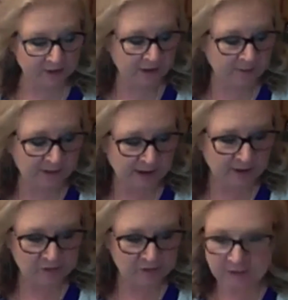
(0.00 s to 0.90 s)

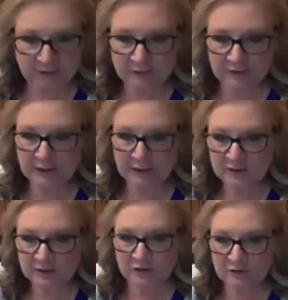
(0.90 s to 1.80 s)
about Trainertainment
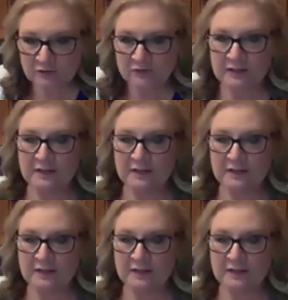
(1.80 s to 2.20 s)
Thursday